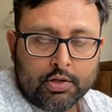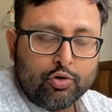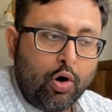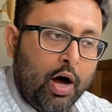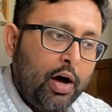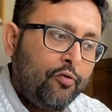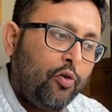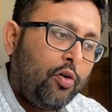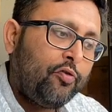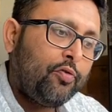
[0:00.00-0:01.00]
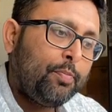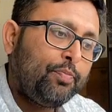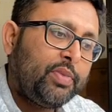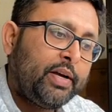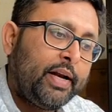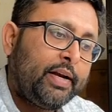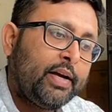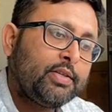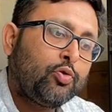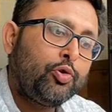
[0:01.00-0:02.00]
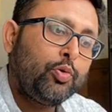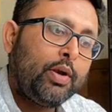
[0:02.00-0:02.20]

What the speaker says: So half of the data is going to